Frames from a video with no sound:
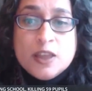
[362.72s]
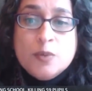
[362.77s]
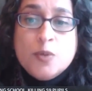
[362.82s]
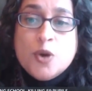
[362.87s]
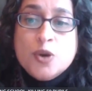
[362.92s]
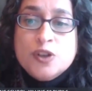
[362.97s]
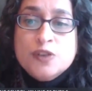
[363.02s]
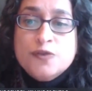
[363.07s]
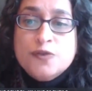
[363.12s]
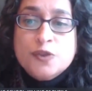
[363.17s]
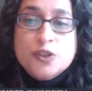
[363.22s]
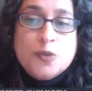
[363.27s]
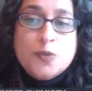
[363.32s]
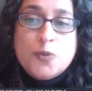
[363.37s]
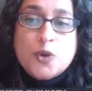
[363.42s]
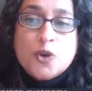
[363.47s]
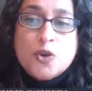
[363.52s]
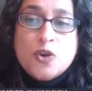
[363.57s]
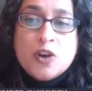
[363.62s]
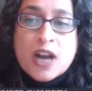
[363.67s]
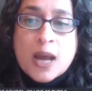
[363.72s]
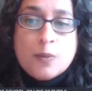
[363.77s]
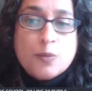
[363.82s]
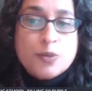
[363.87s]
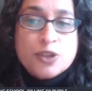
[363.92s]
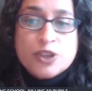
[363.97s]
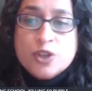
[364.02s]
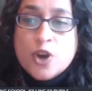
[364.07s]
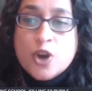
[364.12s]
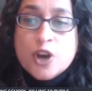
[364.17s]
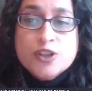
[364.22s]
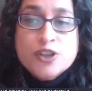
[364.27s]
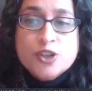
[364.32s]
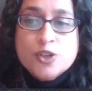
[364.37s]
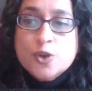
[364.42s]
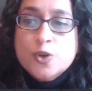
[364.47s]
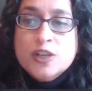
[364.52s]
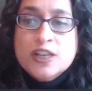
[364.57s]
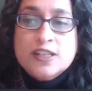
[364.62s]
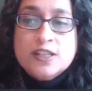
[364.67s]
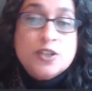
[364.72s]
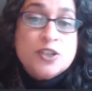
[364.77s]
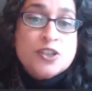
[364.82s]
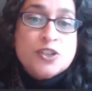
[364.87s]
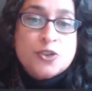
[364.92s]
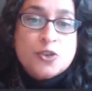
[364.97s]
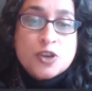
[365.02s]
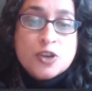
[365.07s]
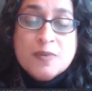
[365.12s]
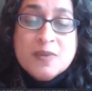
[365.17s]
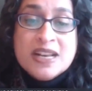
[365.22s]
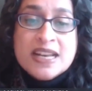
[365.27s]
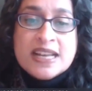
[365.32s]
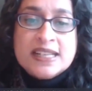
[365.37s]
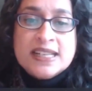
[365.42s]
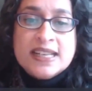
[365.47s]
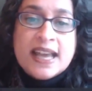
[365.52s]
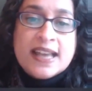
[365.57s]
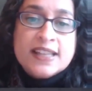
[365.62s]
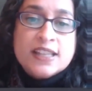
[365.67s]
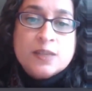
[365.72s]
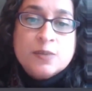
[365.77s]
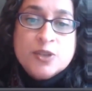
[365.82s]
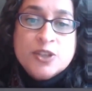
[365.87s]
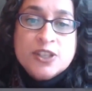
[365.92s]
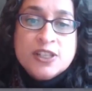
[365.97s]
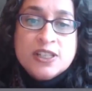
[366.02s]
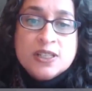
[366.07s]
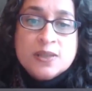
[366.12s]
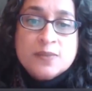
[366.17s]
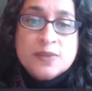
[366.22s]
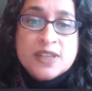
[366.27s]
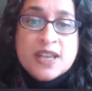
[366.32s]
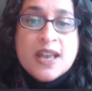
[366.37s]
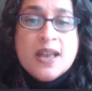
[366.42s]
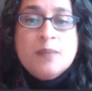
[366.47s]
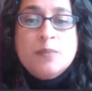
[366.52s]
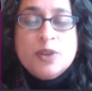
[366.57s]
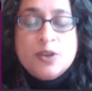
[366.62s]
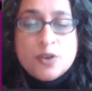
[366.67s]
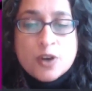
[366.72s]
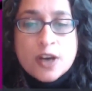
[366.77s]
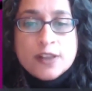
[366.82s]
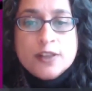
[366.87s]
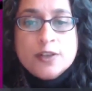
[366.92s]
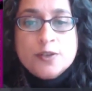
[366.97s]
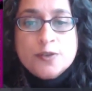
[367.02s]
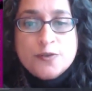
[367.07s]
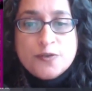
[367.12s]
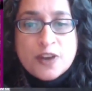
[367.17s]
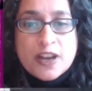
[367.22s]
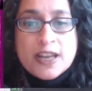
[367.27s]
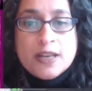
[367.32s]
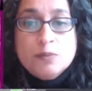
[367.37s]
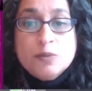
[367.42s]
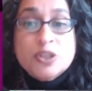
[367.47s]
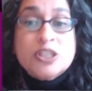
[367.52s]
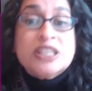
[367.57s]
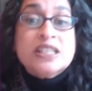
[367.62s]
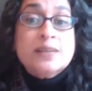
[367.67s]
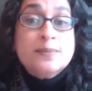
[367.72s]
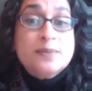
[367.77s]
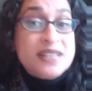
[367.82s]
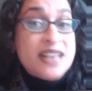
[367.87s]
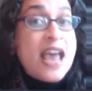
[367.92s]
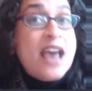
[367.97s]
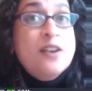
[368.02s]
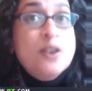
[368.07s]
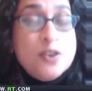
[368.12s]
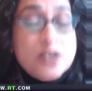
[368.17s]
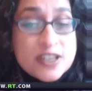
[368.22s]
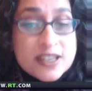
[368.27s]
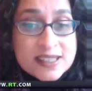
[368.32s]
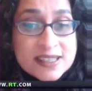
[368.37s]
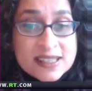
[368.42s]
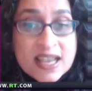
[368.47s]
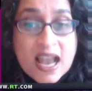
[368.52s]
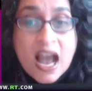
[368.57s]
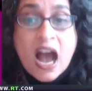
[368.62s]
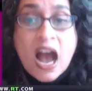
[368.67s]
The motive for the program was not solely to discriminate against Muslims, but rather to find Muslim terrorists